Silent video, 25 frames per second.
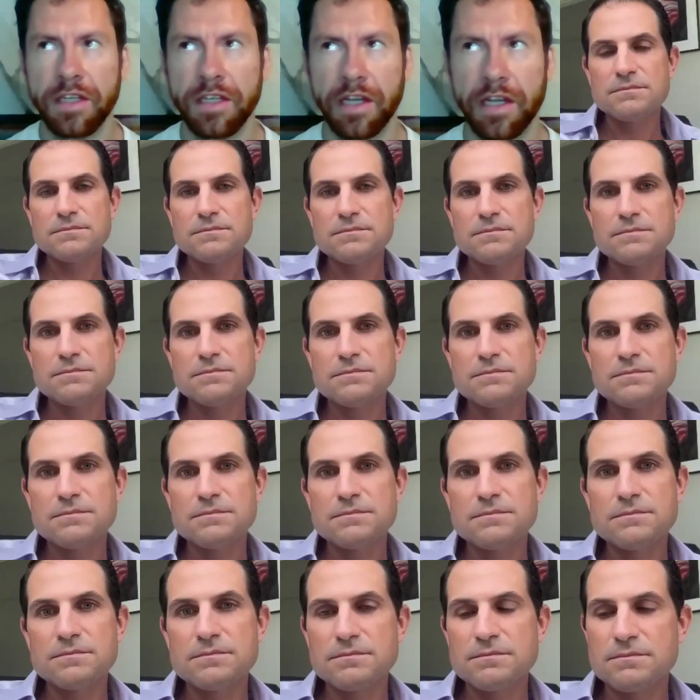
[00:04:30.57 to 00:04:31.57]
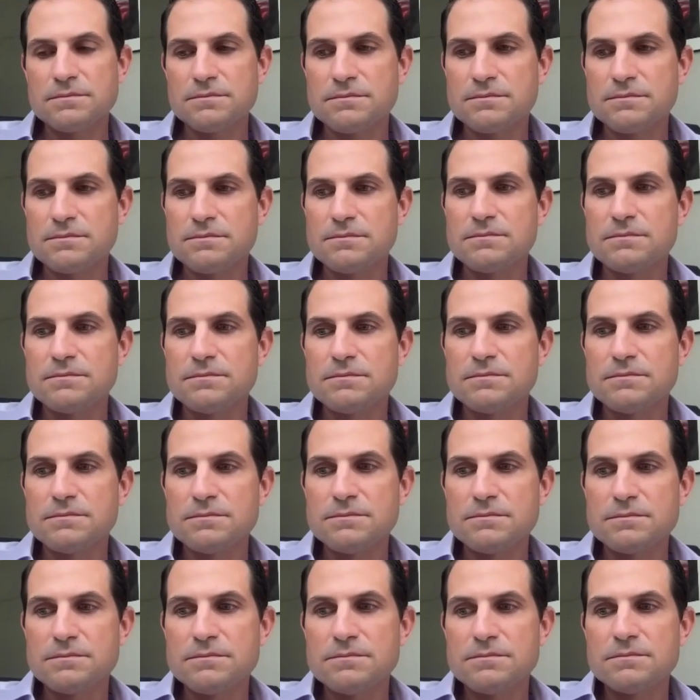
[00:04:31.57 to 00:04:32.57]
kind of stumbling in the dark
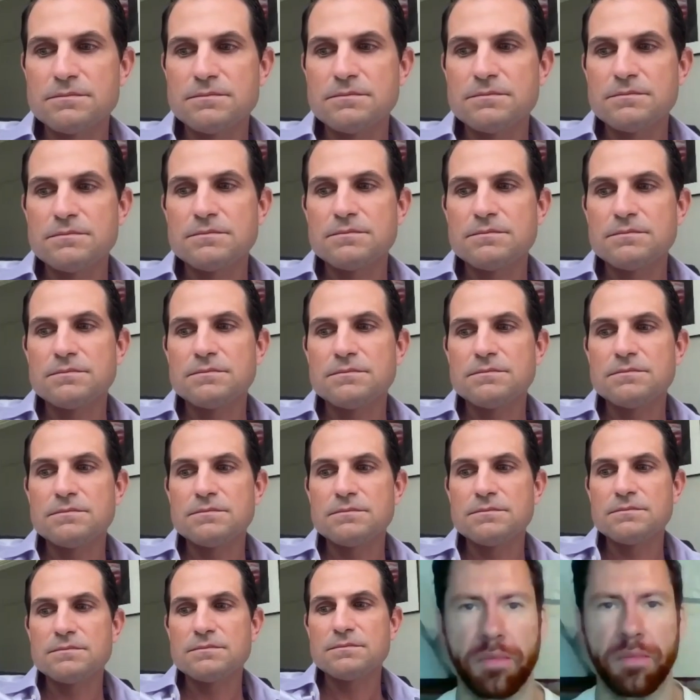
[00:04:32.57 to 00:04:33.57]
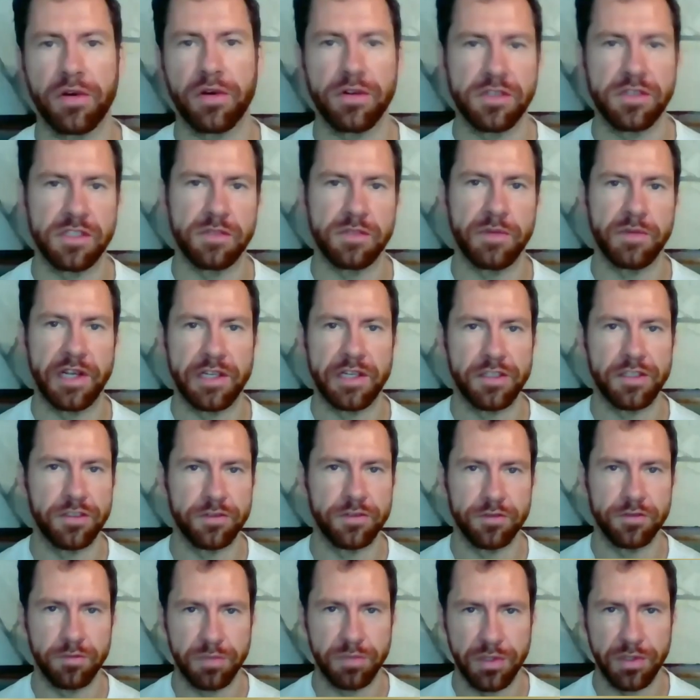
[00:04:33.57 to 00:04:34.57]
would be the equivalent of like what a person might
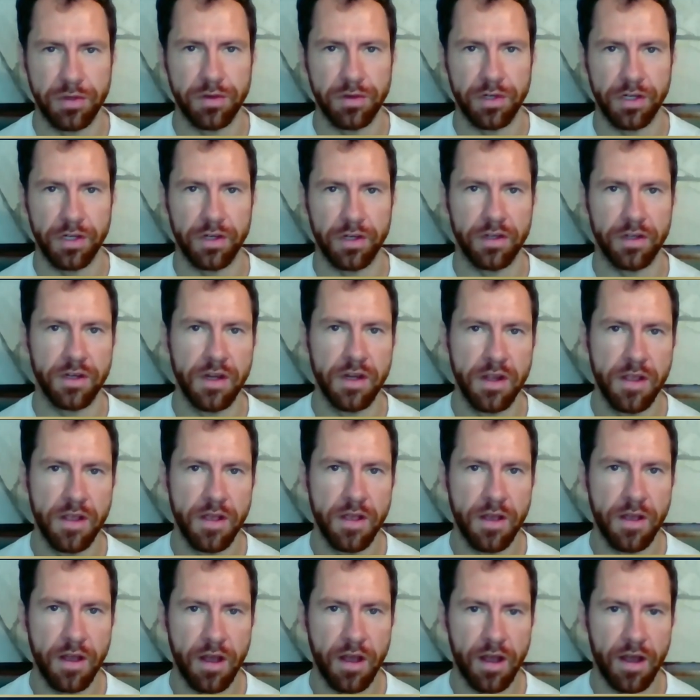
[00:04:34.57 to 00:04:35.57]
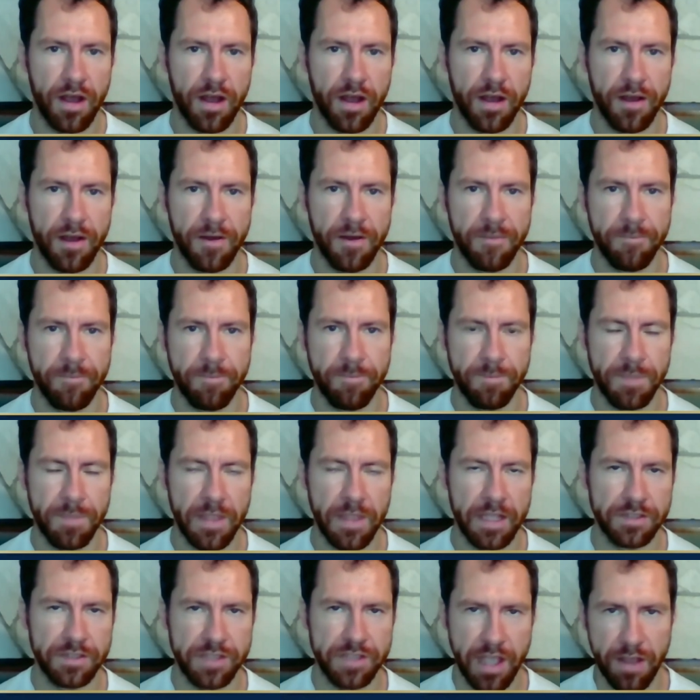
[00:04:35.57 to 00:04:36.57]
do for poker.
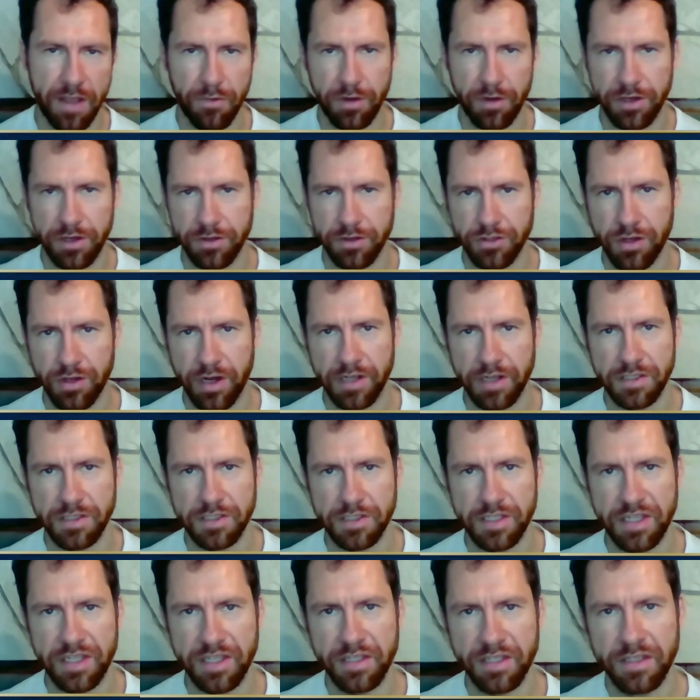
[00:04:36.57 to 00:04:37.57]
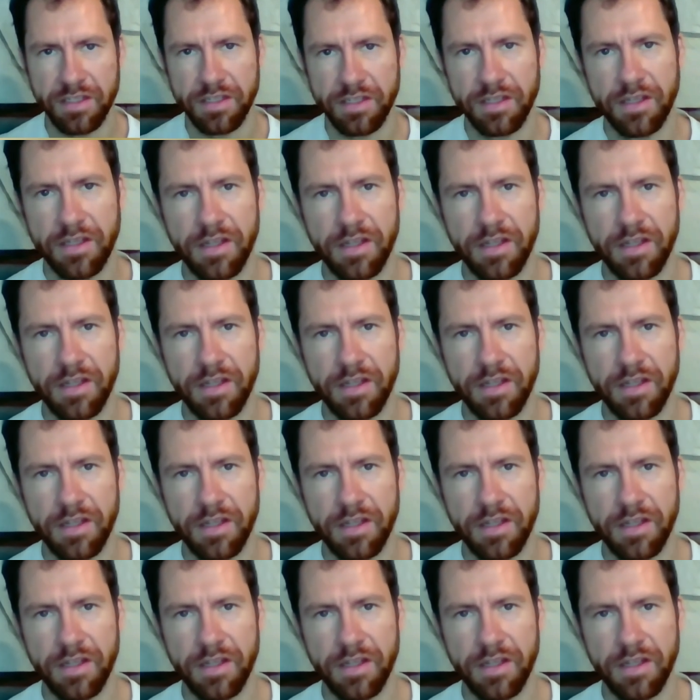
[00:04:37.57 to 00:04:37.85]
Is that what you're trying to say?